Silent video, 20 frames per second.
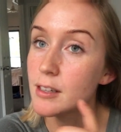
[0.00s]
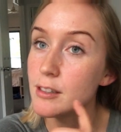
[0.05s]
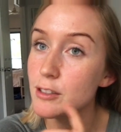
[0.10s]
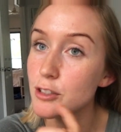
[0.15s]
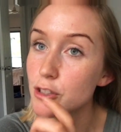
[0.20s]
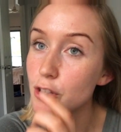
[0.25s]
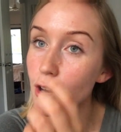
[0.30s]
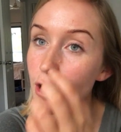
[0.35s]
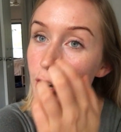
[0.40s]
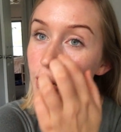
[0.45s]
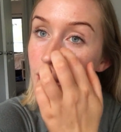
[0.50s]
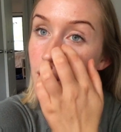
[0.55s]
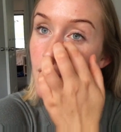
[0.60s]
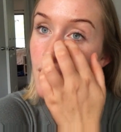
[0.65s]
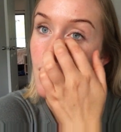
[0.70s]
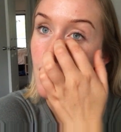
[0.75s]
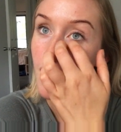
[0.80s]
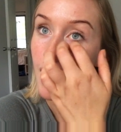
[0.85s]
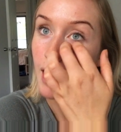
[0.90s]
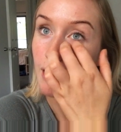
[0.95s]
So
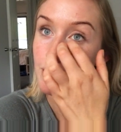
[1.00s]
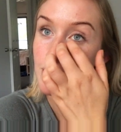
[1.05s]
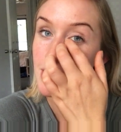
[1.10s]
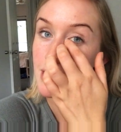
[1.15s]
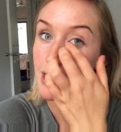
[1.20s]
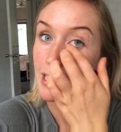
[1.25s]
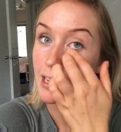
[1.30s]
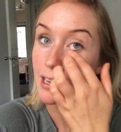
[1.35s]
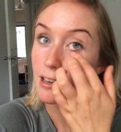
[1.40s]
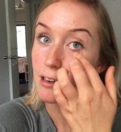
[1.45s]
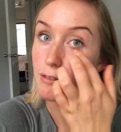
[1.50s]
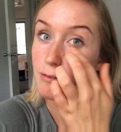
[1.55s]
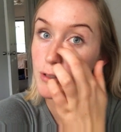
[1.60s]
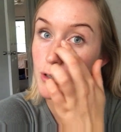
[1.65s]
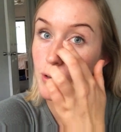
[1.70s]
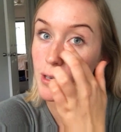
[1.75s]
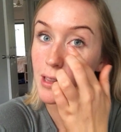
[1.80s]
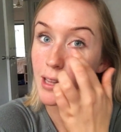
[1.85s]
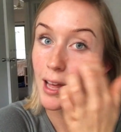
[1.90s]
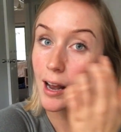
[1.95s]
I was thinking of
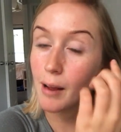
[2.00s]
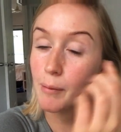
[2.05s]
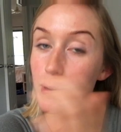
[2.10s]
doing that.